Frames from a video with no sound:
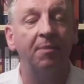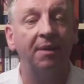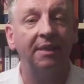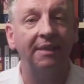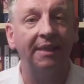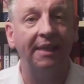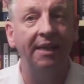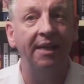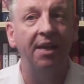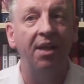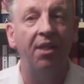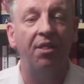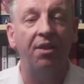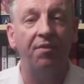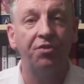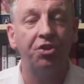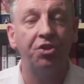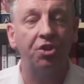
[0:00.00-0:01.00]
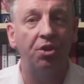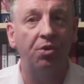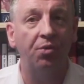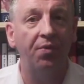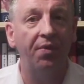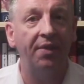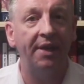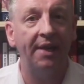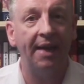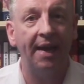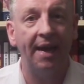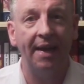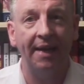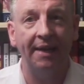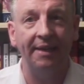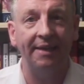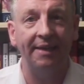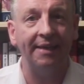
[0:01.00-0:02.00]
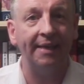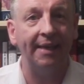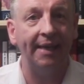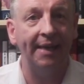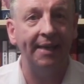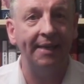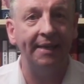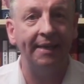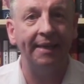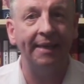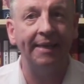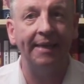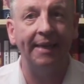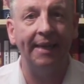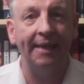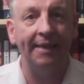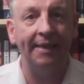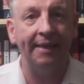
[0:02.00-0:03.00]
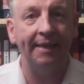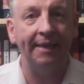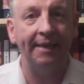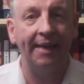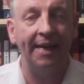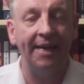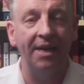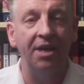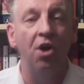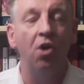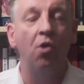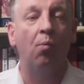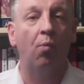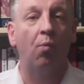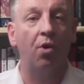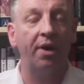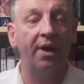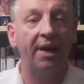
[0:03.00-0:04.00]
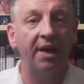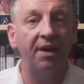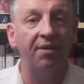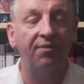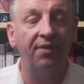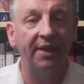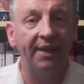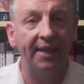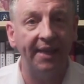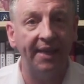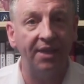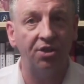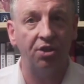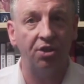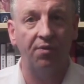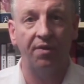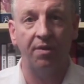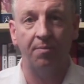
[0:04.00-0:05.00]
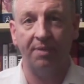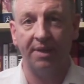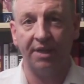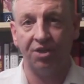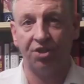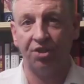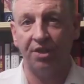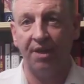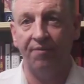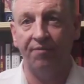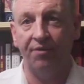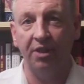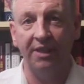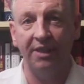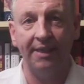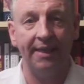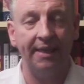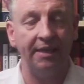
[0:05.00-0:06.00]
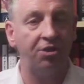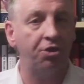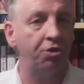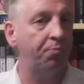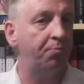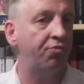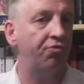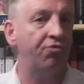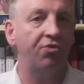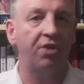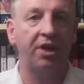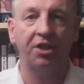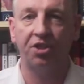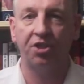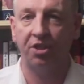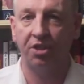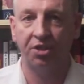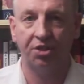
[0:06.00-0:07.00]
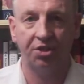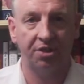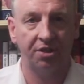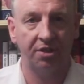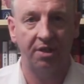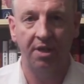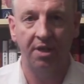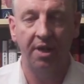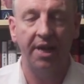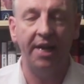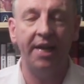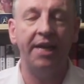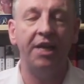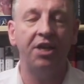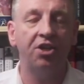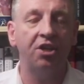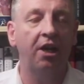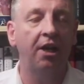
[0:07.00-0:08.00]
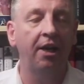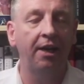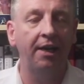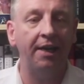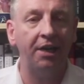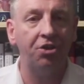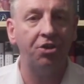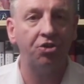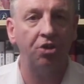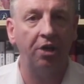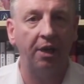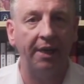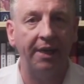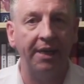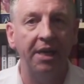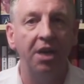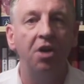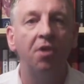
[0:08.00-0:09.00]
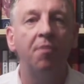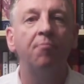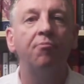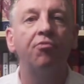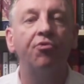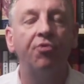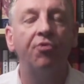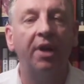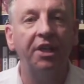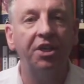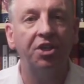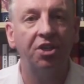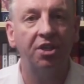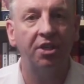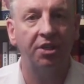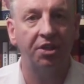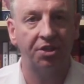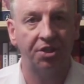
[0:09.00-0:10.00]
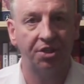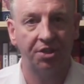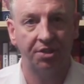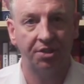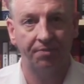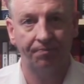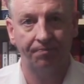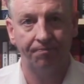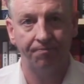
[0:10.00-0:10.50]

Magazine, they've shown their hand again and again and again. What I have learned over the past several years is priceless. Is literally priceless.